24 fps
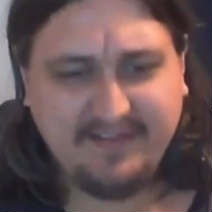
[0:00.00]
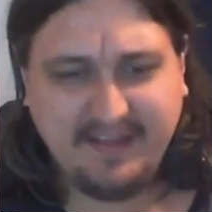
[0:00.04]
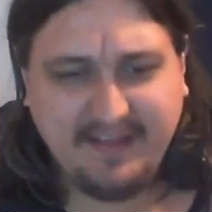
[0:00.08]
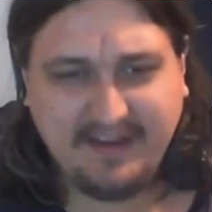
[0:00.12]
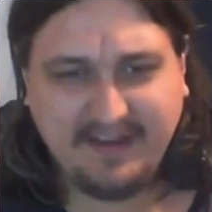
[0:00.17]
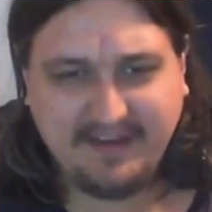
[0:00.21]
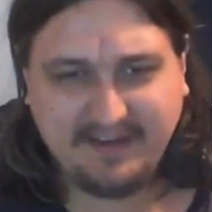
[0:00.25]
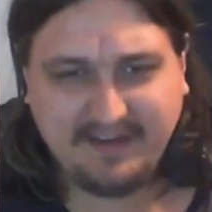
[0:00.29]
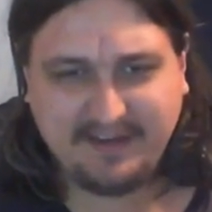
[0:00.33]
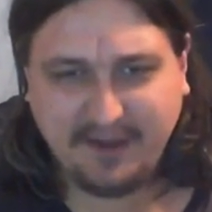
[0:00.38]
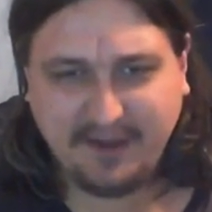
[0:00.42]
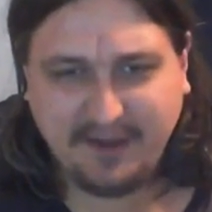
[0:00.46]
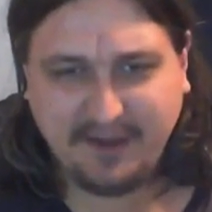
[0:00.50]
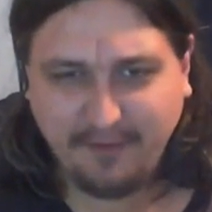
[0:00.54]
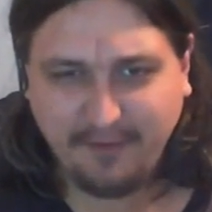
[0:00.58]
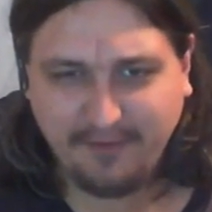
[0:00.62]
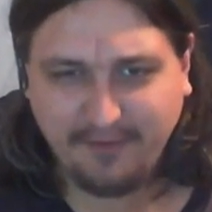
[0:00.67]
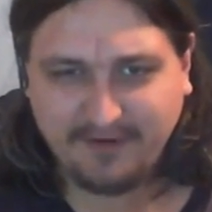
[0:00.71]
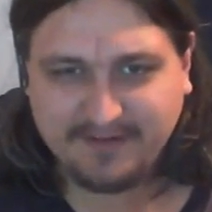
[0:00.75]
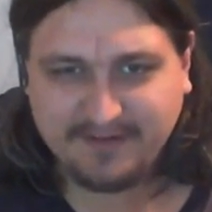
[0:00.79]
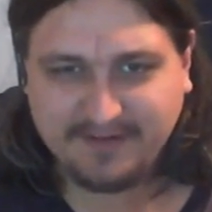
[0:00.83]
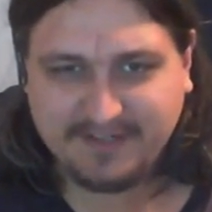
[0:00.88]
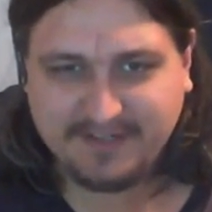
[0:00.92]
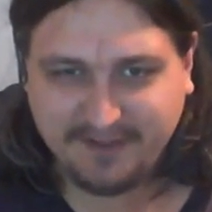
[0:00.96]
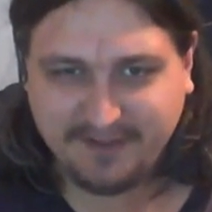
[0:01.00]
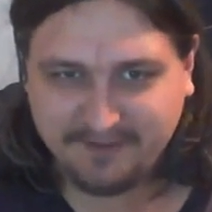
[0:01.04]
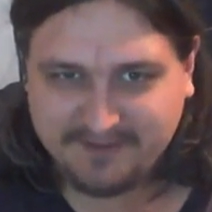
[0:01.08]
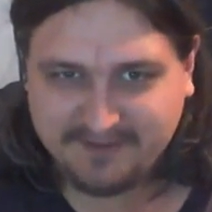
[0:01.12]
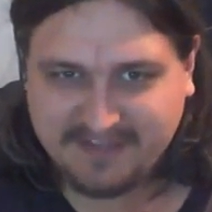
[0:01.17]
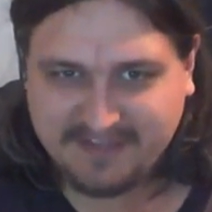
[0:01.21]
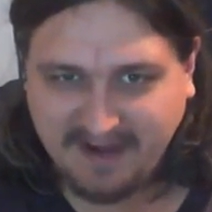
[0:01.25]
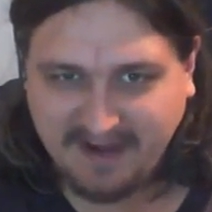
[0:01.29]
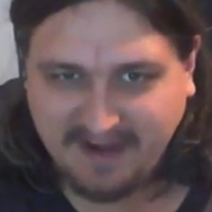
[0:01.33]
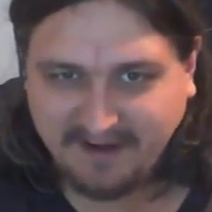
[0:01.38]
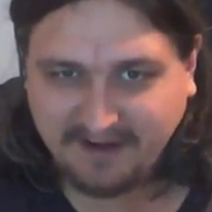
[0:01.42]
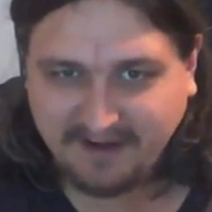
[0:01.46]
then go on to
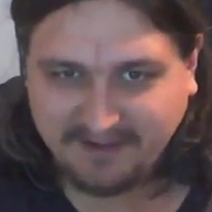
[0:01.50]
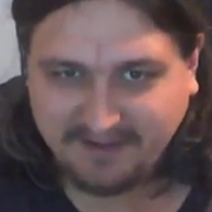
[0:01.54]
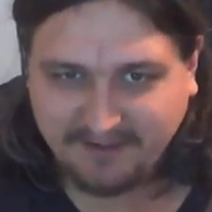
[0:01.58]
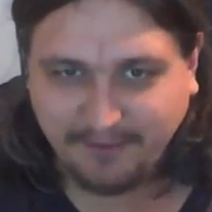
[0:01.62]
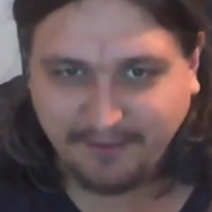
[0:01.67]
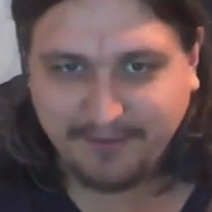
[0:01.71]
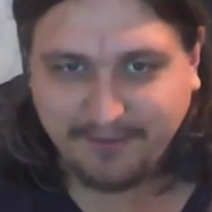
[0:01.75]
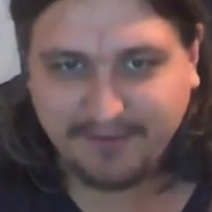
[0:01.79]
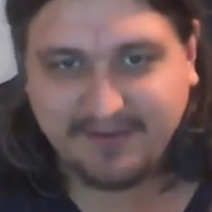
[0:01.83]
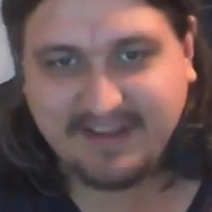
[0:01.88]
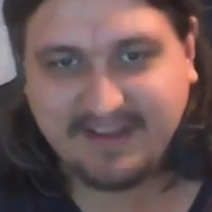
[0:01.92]
use anecdotal